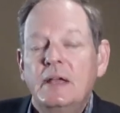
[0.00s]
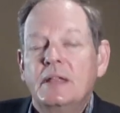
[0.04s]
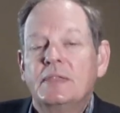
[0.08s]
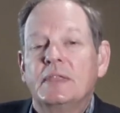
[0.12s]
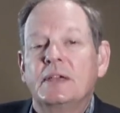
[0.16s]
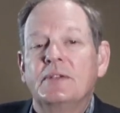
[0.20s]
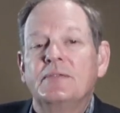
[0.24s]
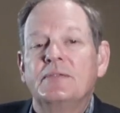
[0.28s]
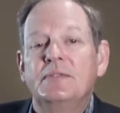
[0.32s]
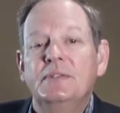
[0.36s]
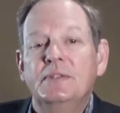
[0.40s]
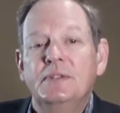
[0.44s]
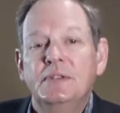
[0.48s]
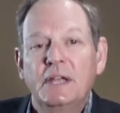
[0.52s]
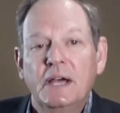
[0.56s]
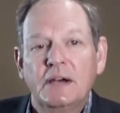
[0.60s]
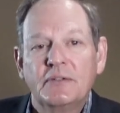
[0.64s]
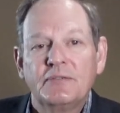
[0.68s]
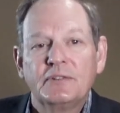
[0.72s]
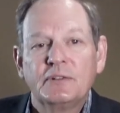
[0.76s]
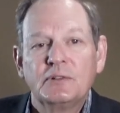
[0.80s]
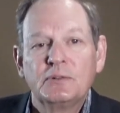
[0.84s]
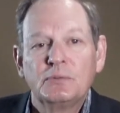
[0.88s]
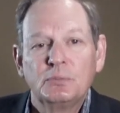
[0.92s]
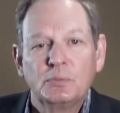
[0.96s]
They've
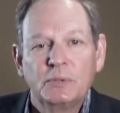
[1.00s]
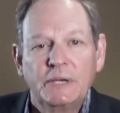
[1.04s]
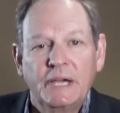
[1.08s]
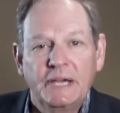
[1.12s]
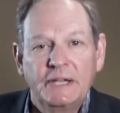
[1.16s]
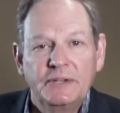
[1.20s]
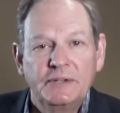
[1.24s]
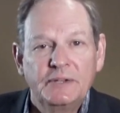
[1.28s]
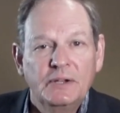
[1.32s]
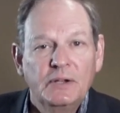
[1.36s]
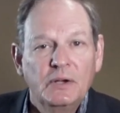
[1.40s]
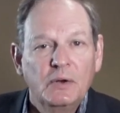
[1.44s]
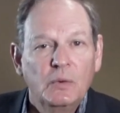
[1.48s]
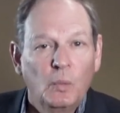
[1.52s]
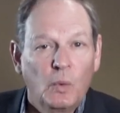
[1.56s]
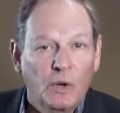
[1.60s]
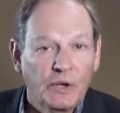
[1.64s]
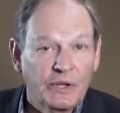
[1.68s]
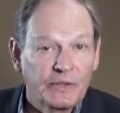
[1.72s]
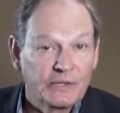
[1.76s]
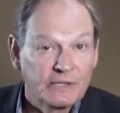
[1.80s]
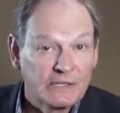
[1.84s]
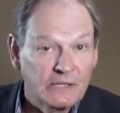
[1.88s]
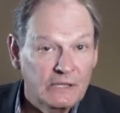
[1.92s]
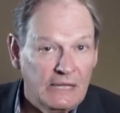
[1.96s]
never read one
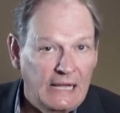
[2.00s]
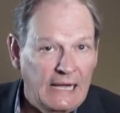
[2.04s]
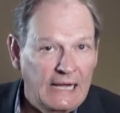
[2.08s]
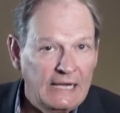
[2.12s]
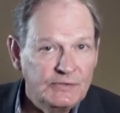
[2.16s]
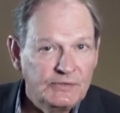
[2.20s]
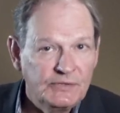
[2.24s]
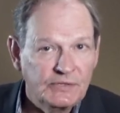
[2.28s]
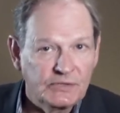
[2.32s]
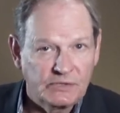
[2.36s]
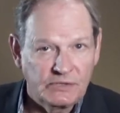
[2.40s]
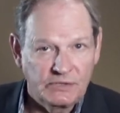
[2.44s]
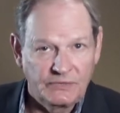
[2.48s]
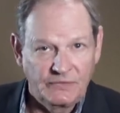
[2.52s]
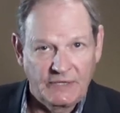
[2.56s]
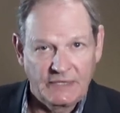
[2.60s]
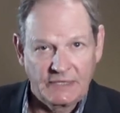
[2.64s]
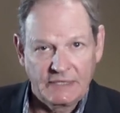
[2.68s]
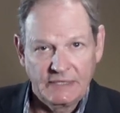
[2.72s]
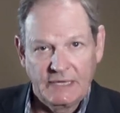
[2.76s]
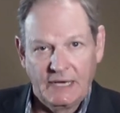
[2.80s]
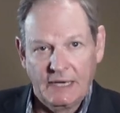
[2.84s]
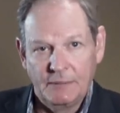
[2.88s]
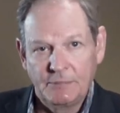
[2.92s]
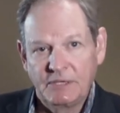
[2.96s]
of the classics of
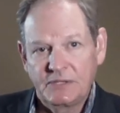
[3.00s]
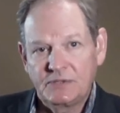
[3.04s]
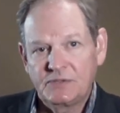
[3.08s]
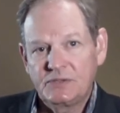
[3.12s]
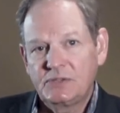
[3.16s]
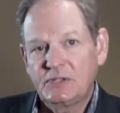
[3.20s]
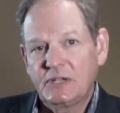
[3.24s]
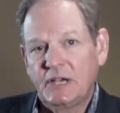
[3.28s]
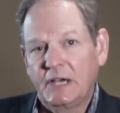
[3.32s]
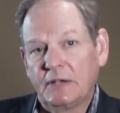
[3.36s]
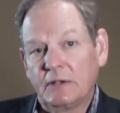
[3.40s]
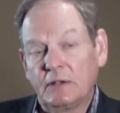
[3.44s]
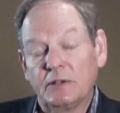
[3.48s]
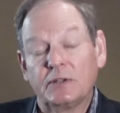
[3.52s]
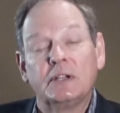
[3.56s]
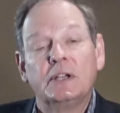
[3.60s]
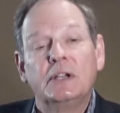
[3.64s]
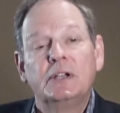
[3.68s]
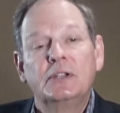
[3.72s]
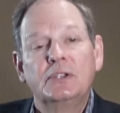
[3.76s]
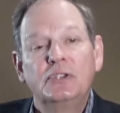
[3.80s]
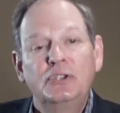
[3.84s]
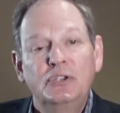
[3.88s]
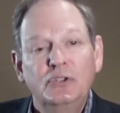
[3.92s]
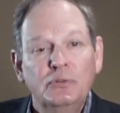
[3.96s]
economics titled
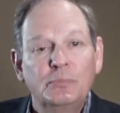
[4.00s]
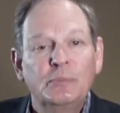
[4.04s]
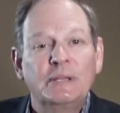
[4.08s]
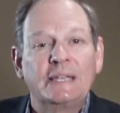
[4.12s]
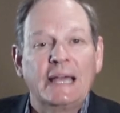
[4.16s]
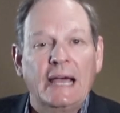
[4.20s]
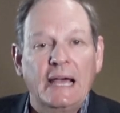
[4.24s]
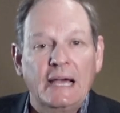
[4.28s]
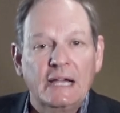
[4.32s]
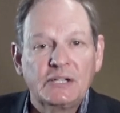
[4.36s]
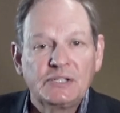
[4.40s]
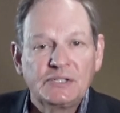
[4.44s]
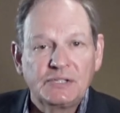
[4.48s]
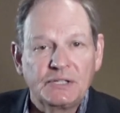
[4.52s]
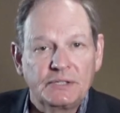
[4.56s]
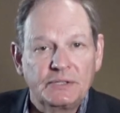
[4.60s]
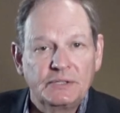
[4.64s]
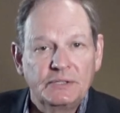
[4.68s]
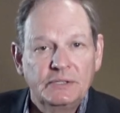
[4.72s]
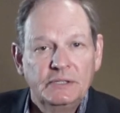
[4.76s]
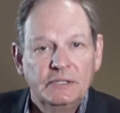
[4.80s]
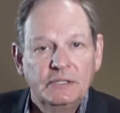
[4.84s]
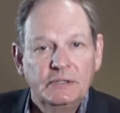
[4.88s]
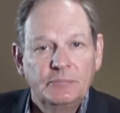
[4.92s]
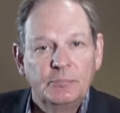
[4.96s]
Human
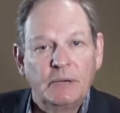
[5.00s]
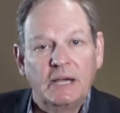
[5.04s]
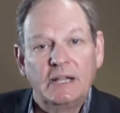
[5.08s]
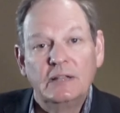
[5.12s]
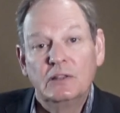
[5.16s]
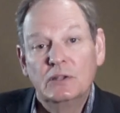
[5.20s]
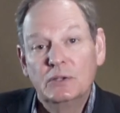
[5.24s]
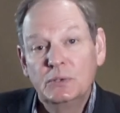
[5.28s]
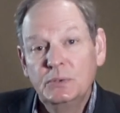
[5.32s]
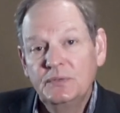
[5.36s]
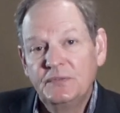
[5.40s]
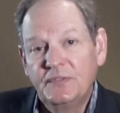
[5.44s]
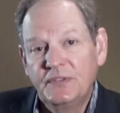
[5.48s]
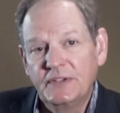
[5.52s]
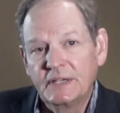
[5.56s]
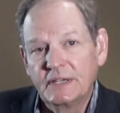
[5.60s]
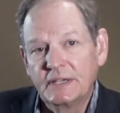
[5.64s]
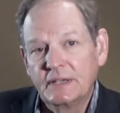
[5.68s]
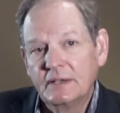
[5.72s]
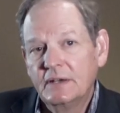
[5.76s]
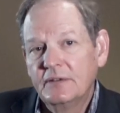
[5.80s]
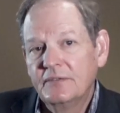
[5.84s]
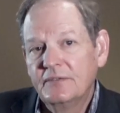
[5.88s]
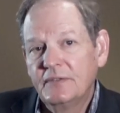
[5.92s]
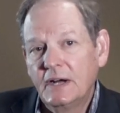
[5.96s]
Action by
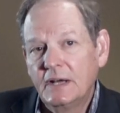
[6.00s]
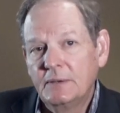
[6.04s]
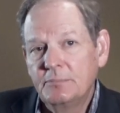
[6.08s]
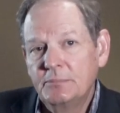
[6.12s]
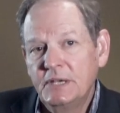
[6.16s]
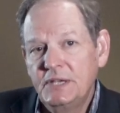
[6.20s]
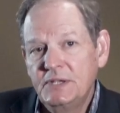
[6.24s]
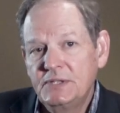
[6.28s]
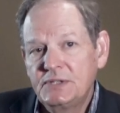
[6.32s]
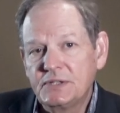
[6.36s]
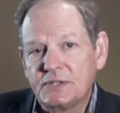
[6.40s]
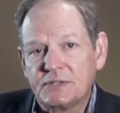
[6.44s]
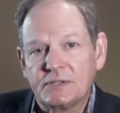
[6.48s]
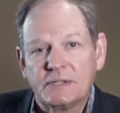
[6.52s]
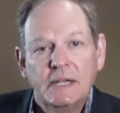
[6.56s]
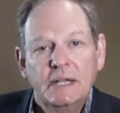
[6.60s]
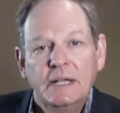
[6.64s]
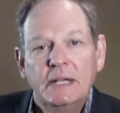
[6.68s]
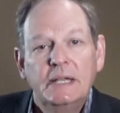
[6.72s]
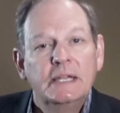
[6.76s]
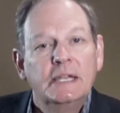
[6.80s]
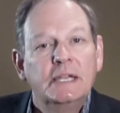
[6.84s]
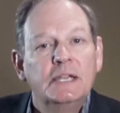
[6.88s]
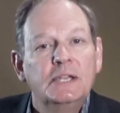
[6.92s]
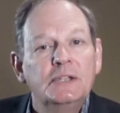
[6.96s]
Ludwig von Mises.
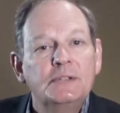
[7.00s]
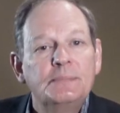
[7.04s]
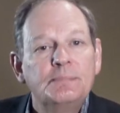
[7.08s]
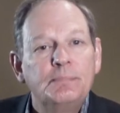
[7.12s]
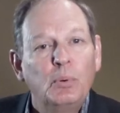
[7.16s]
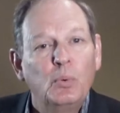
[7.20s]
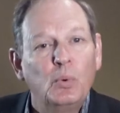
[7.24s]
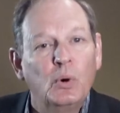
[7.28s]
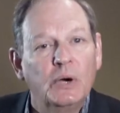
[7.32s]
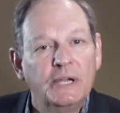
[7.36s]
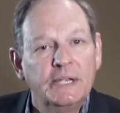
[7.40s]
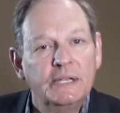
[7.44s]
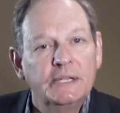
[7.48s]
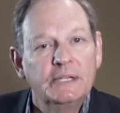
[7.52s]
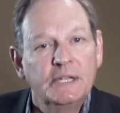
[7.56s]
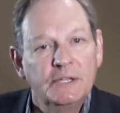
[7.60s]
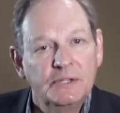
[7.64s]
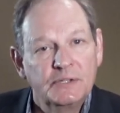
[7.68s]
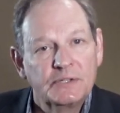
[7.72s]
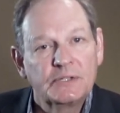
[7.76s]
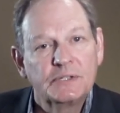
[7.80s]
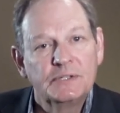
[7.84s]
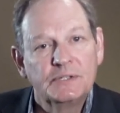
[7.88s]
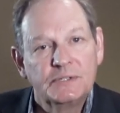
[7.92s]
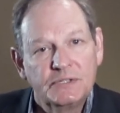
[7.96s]
His point
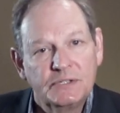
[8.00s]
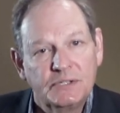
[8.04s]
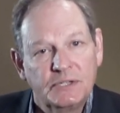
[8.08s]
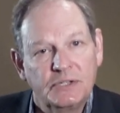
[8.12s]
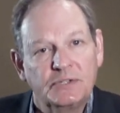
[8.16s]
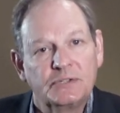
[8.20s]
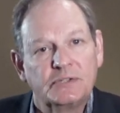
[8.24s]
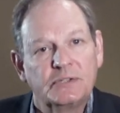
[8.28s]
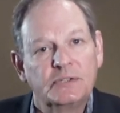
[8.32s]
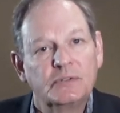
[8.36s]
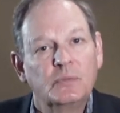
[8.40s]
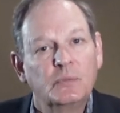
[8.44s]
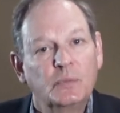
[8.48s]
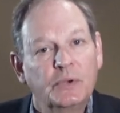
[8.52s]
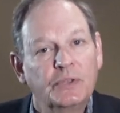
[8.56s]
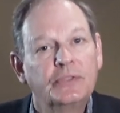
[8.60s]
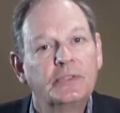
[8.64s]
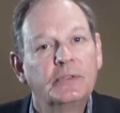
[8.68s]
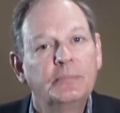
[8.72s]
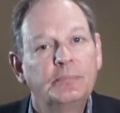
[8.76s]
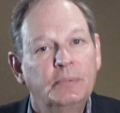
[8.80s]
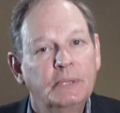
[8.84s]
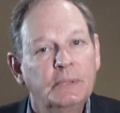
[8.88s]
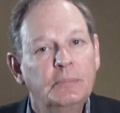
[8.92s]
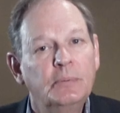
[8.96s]
is consistent with
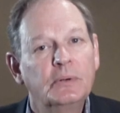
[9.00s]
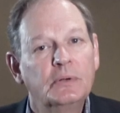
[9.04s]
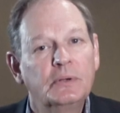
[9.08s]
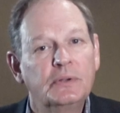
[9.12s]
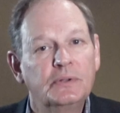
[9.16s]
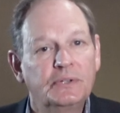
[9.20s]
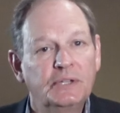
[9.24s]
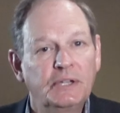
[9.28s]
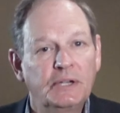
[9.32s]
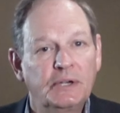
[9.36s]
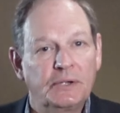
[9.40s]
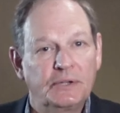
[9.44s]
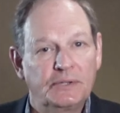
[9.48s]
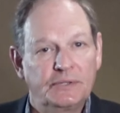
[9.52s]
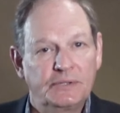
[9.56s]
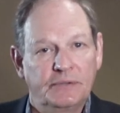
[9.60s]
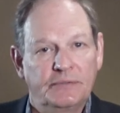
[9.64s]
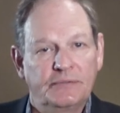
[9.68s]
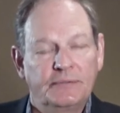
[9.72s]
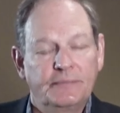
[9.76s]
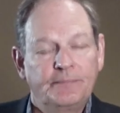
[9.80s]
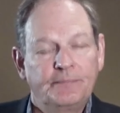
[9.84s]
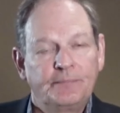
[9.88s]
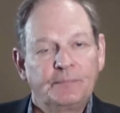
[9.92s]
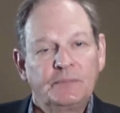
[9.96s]
the biblical narrative